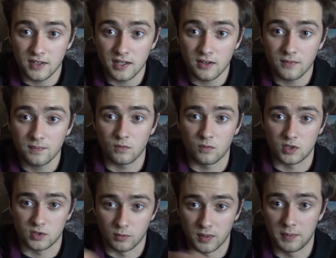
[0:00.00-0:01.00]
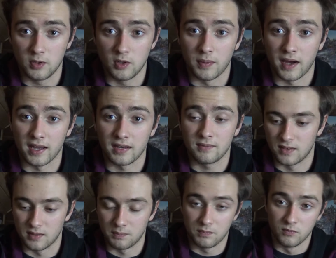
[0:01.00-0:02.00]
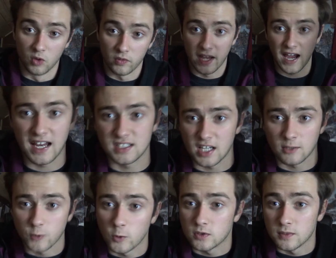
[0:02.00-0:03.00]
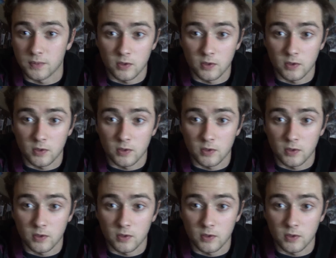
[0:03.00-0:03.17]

video, which will be PewDiePie, the, the anti-roast of